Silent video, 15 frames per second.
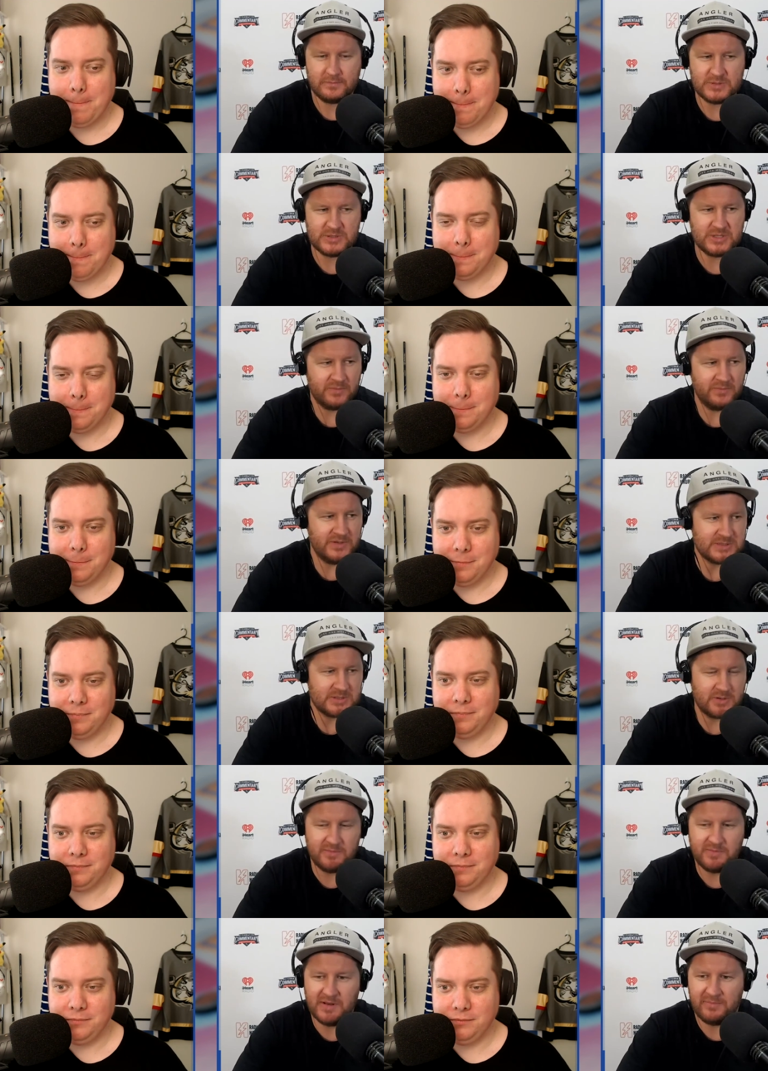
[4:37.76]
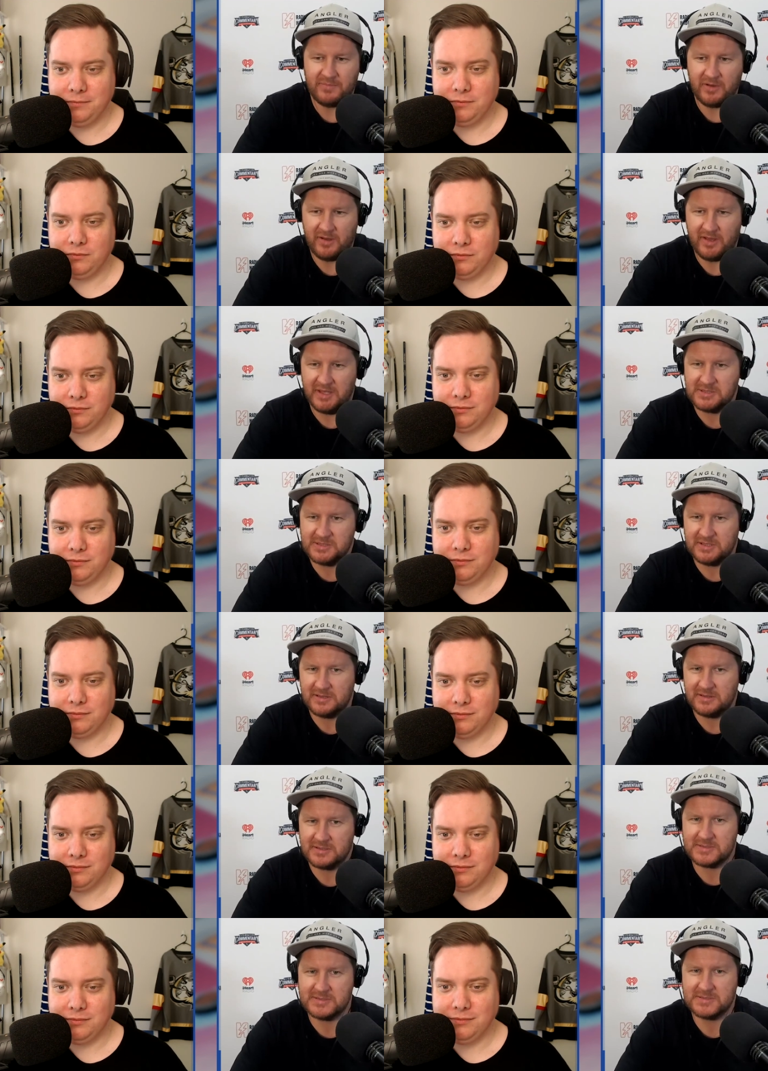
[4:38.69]
Speaker 1: zombies creeping up behind you
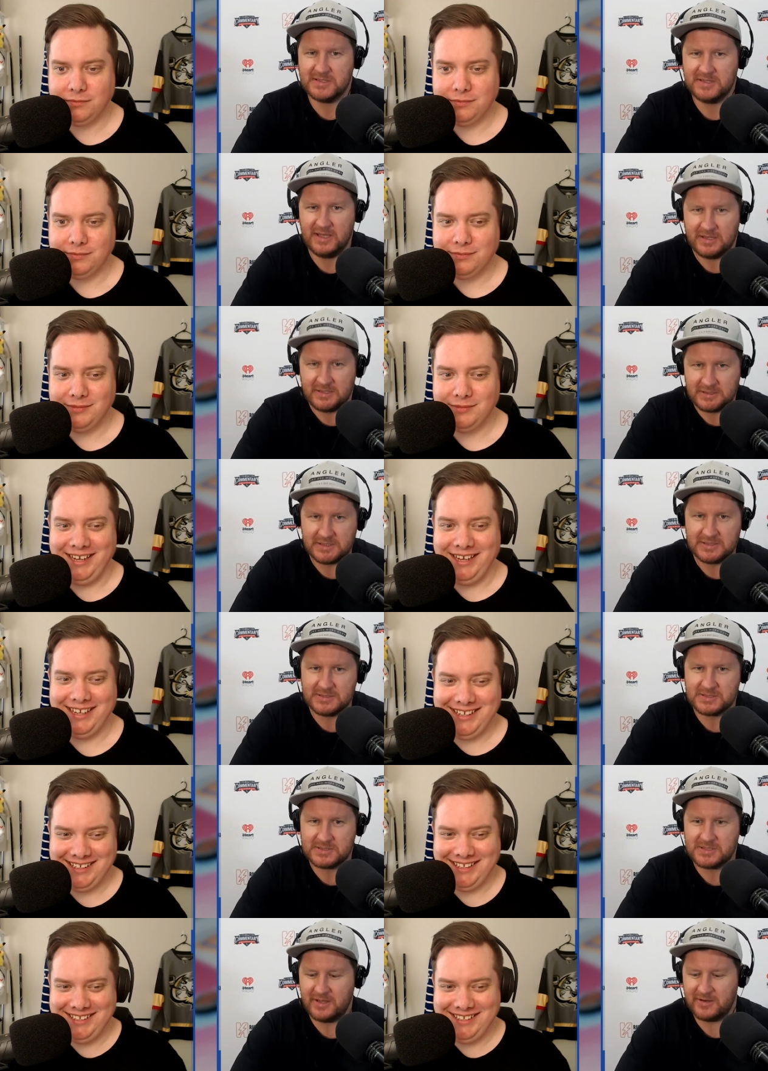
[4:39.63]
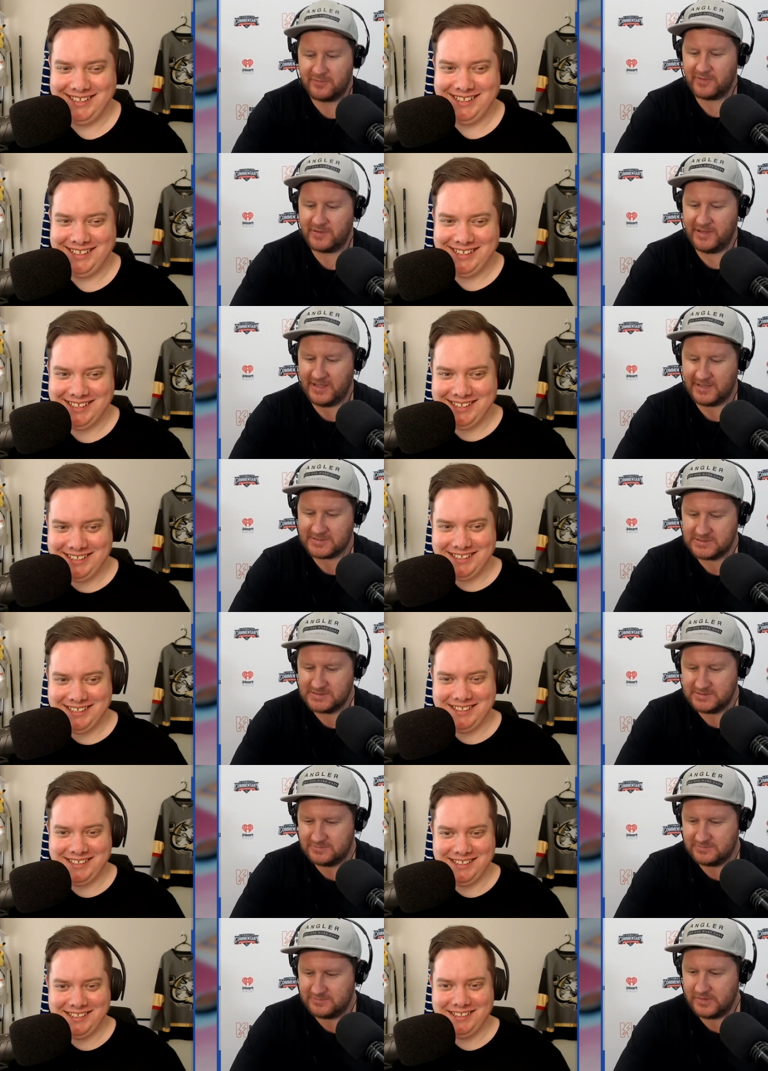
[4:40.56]
and listen to that. You can just kind of relax
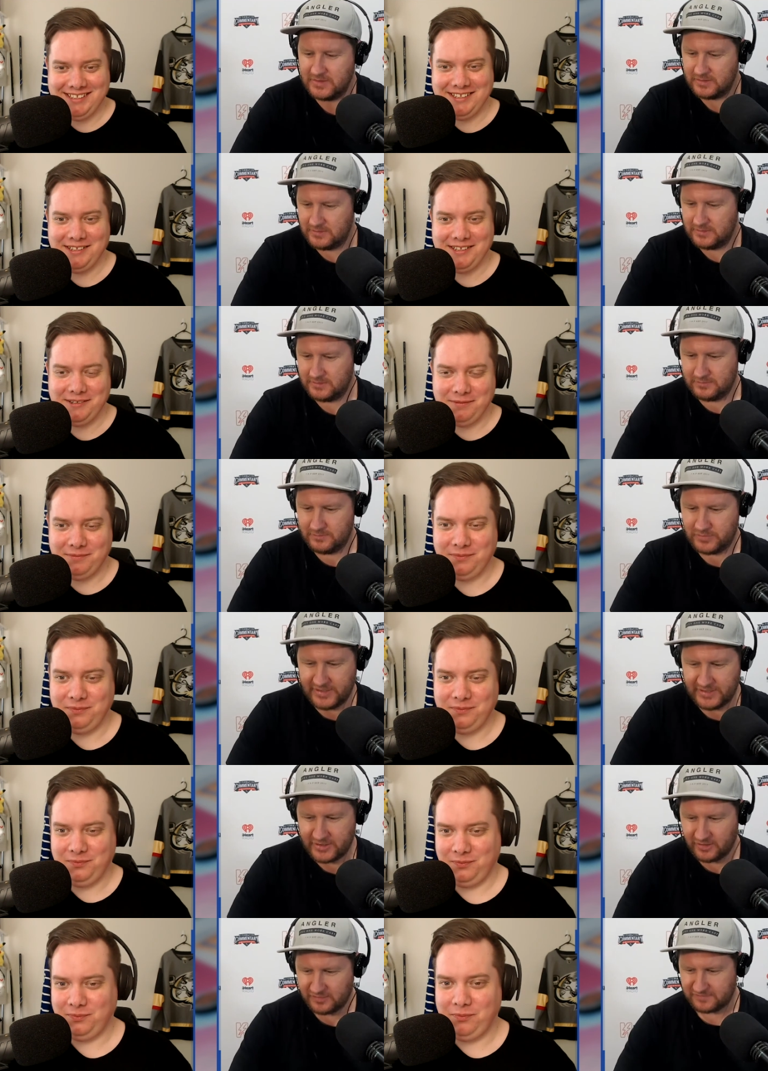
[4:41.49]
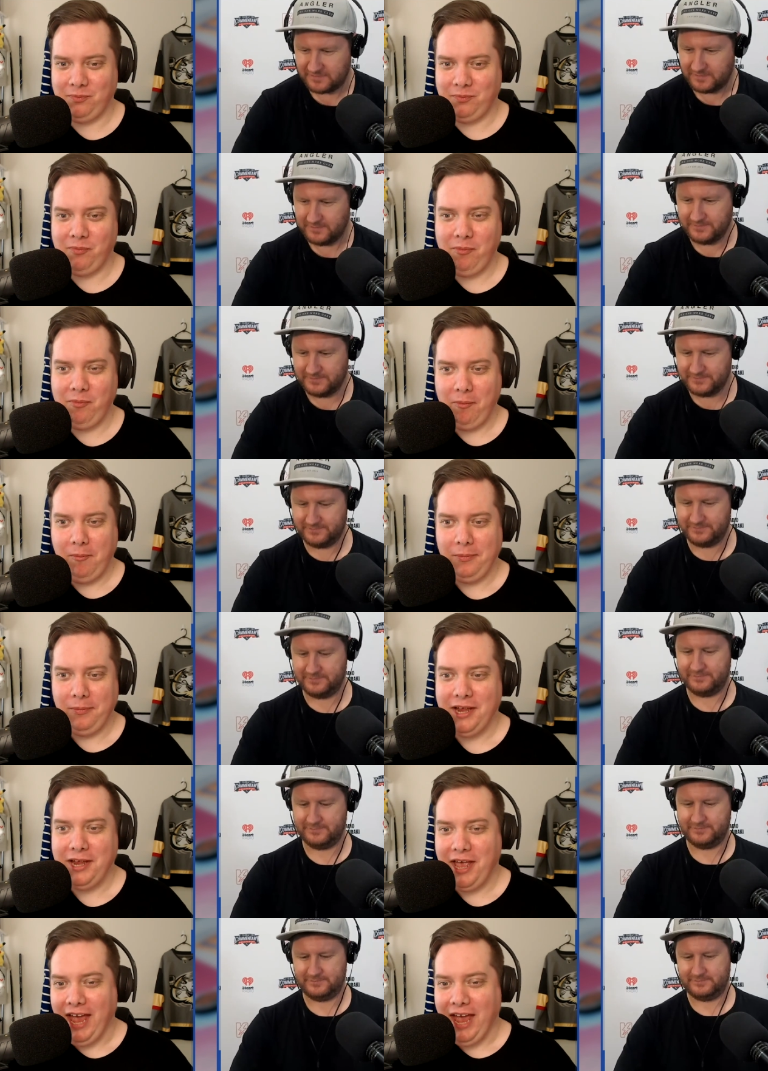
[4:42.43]
and play golf.
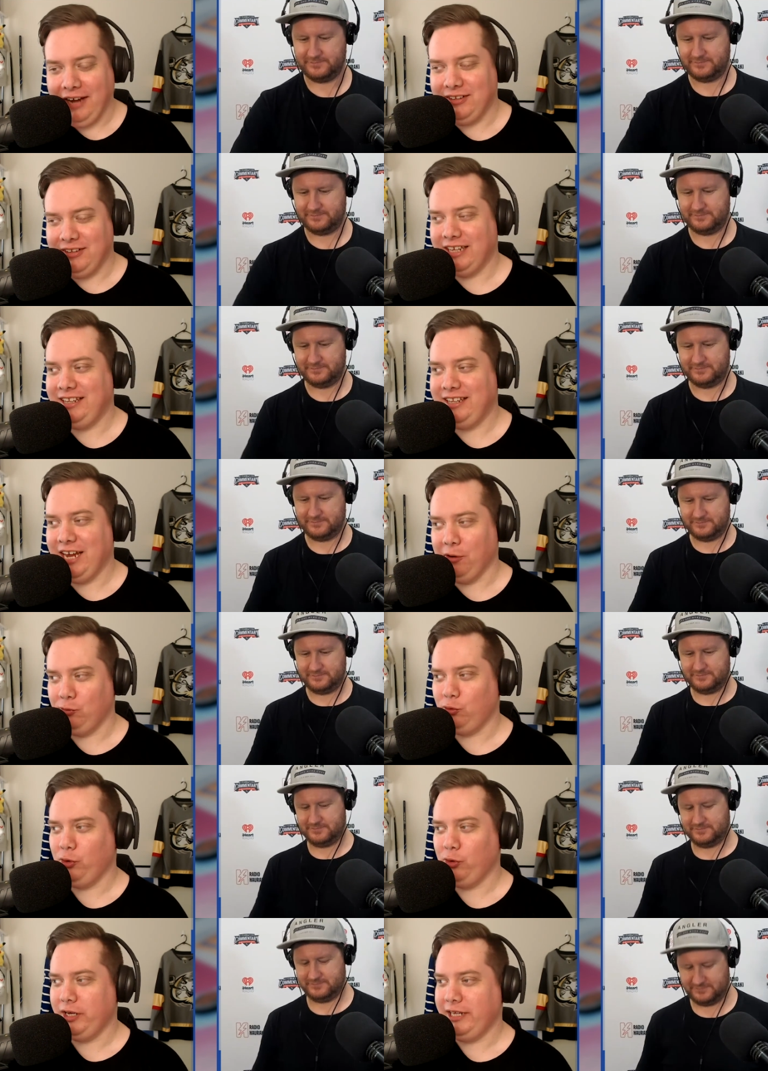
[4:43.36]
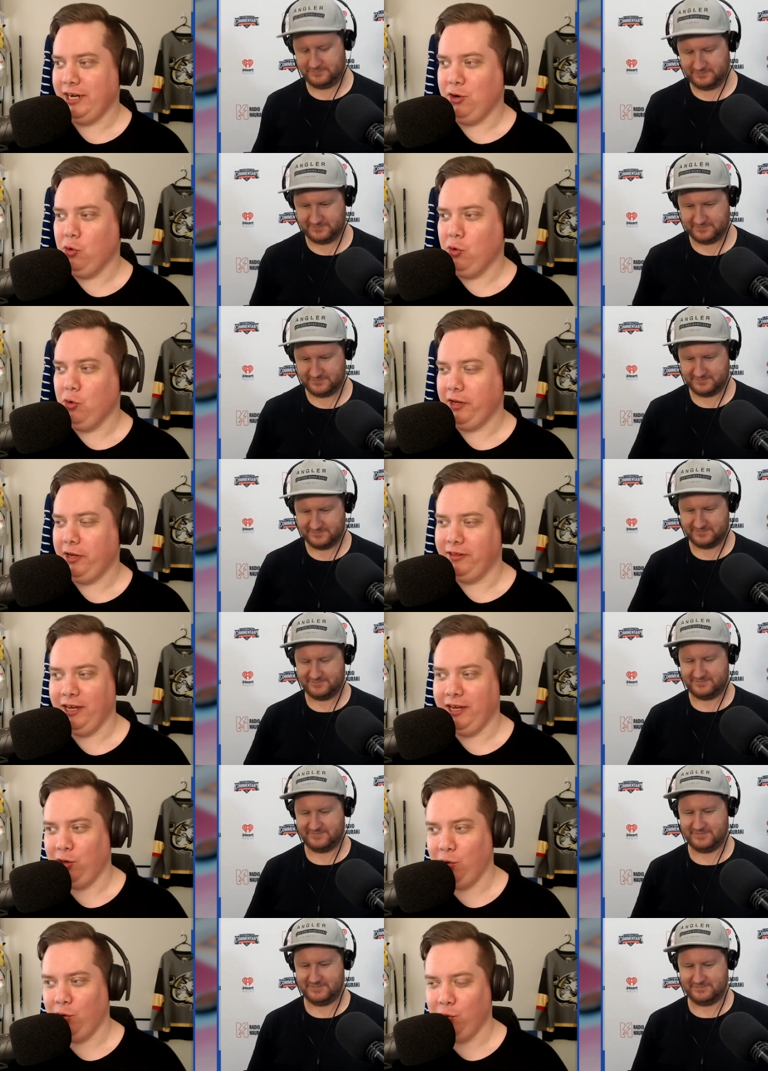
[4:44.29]
Speaker 2: And get really
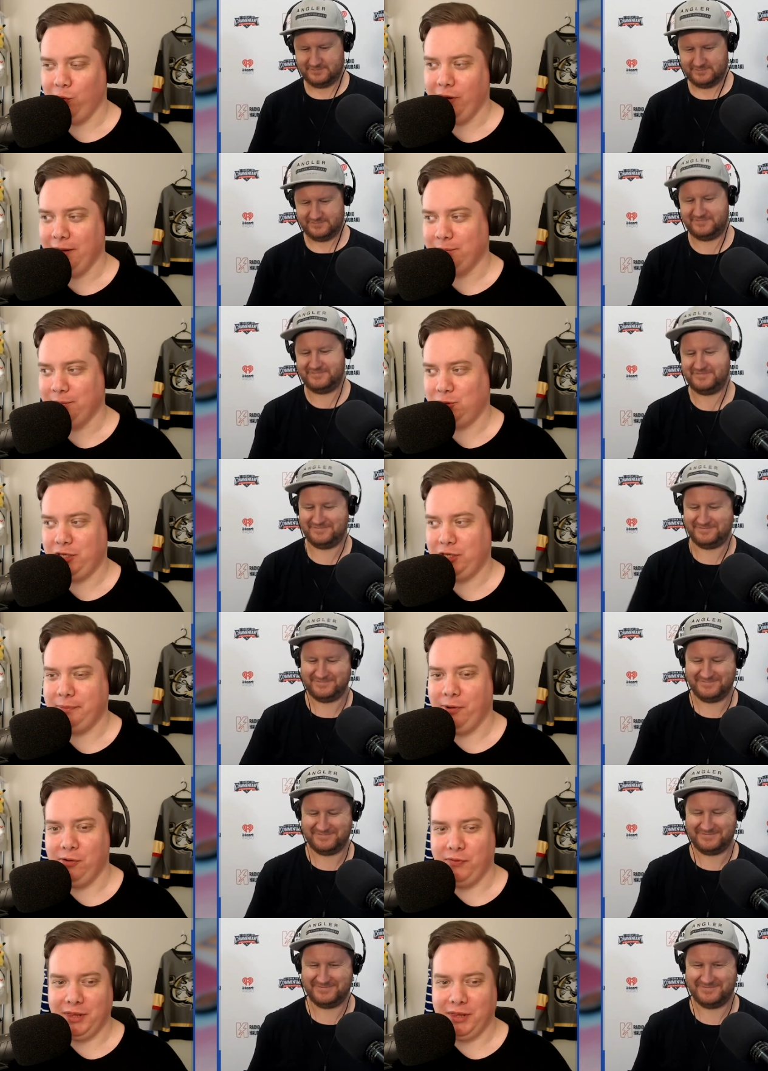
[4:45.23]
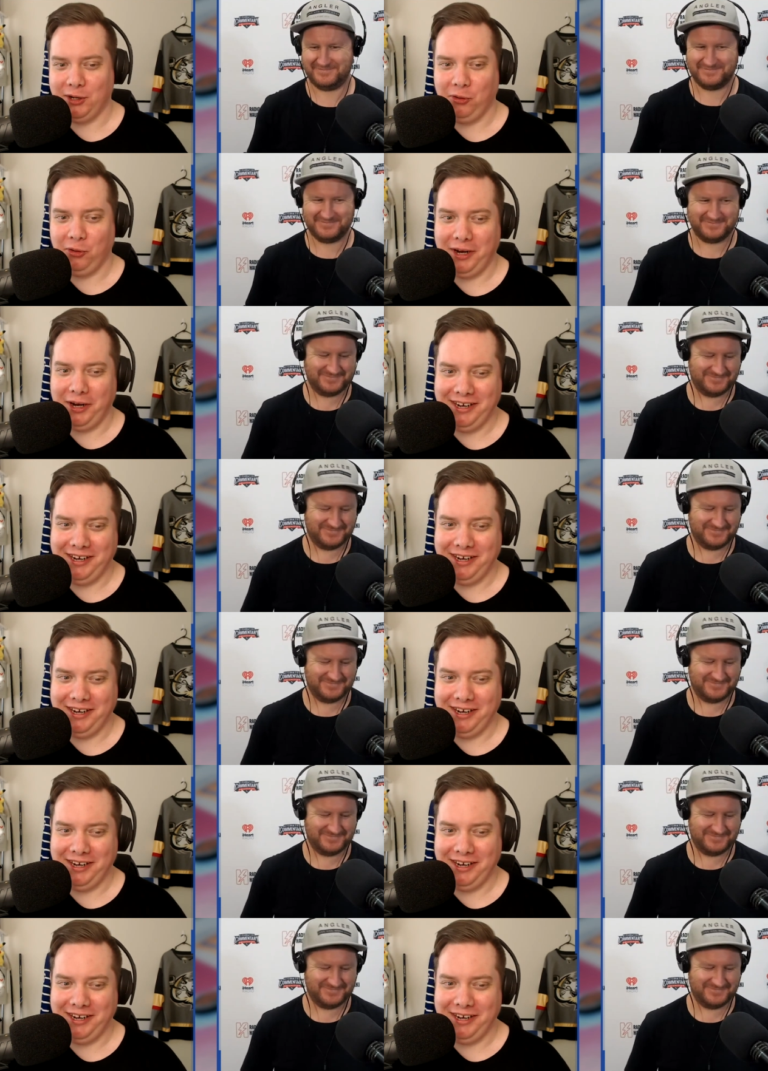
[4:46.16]
annoyed that you um, chip over the